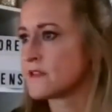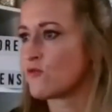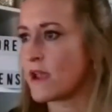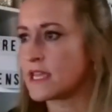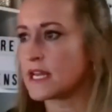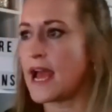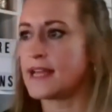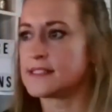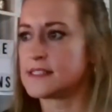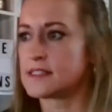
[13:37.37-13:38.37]
Regular
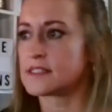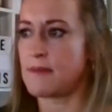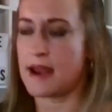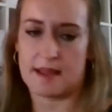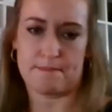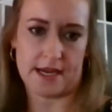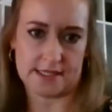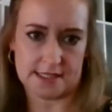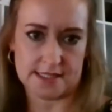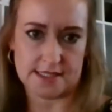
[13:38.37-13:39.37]
and systematic
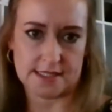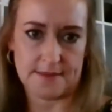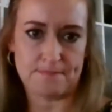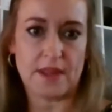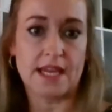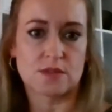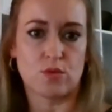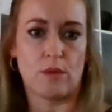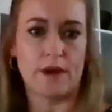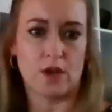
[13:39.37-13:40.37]
basis is
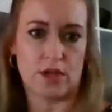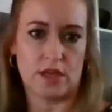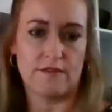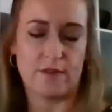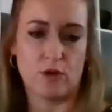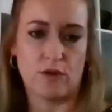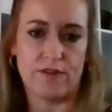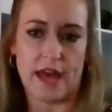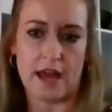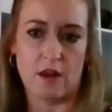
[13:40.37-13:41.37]
what we're looking for
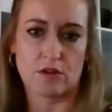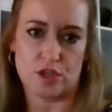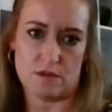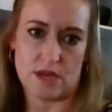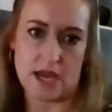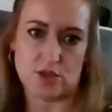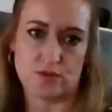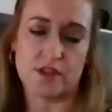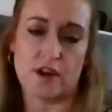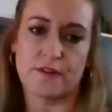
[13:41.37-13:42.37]
that long-term casual.
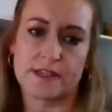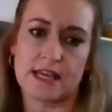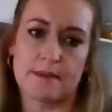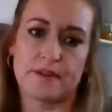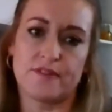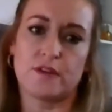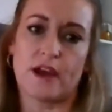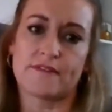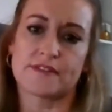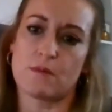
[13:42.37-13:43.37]
So, for example, if you
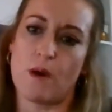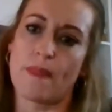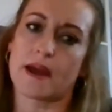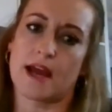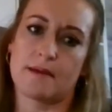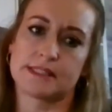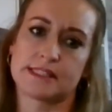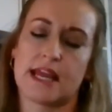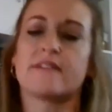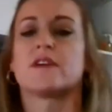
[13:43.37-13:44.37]
have someone that comes
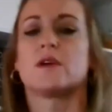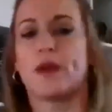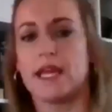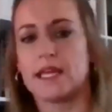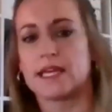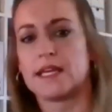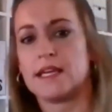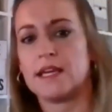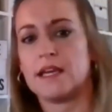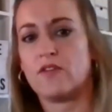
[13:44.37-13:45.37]
in every week
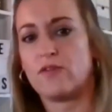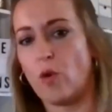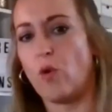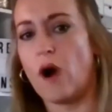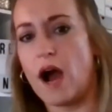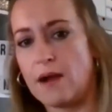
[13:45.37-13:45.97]
for